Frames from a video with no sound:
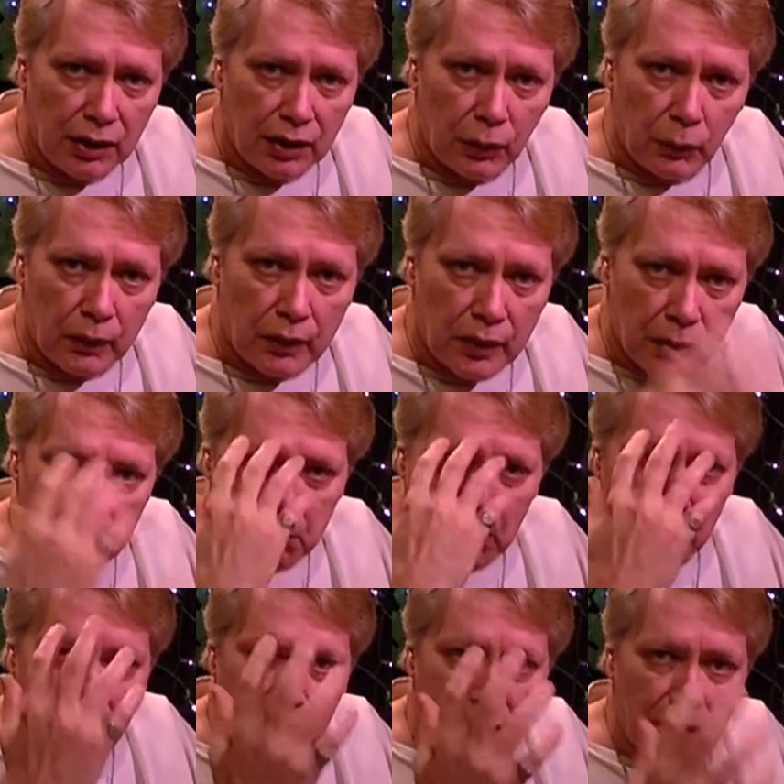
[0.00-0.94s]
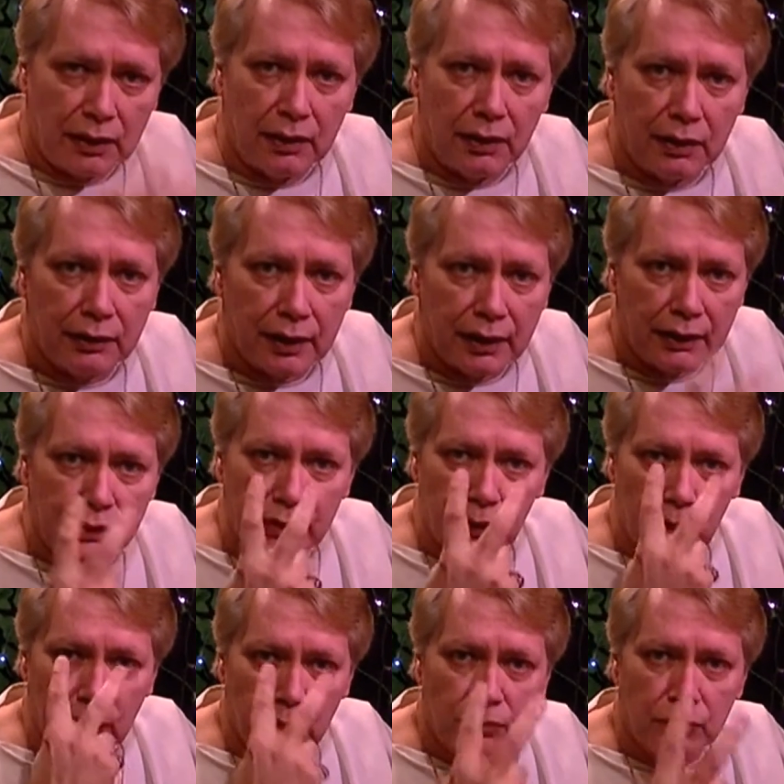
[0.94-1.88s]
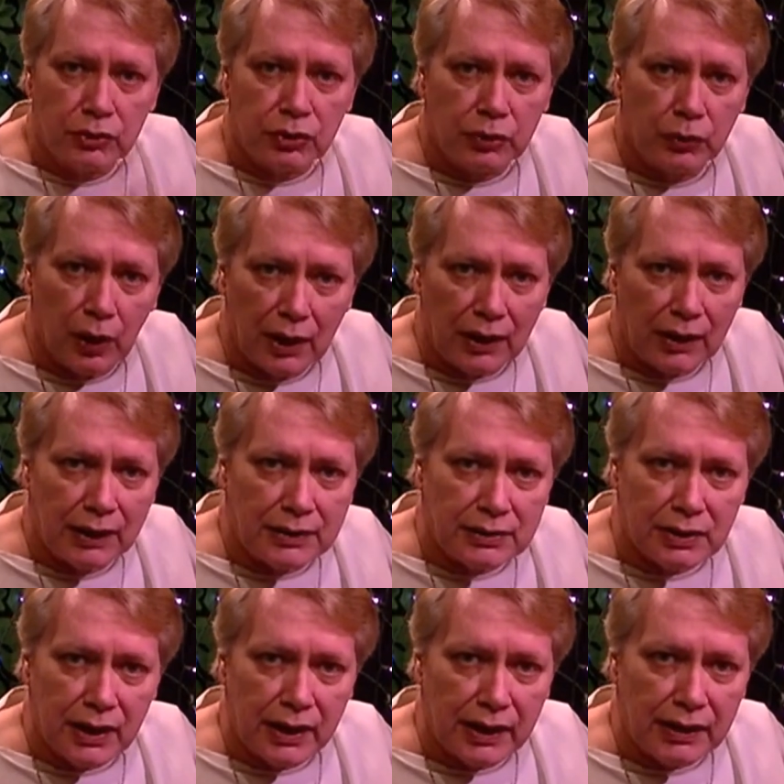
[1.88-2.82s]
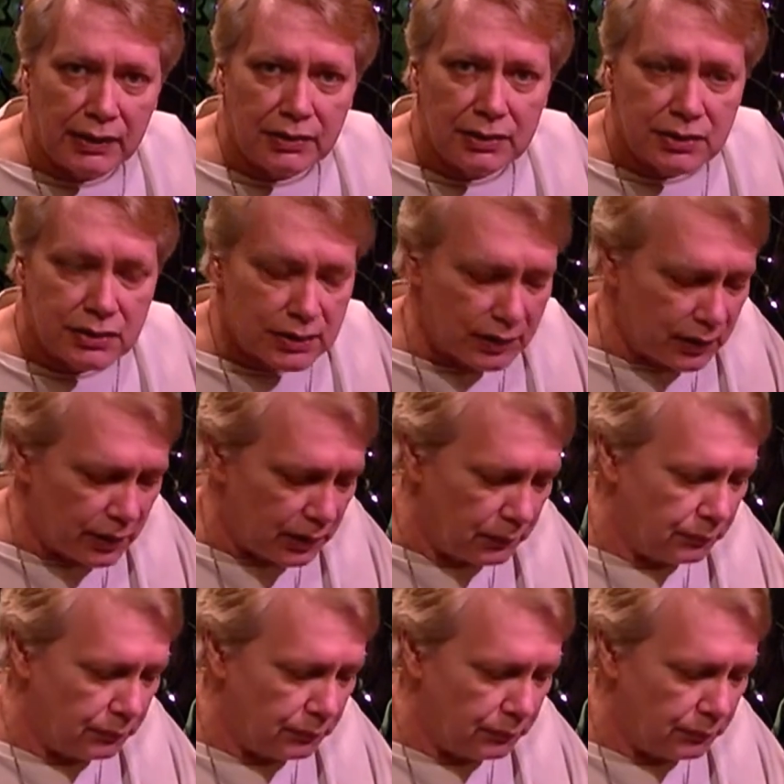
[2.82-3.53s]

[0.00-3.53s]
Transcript: with your mind that your own 2 eyes can't see.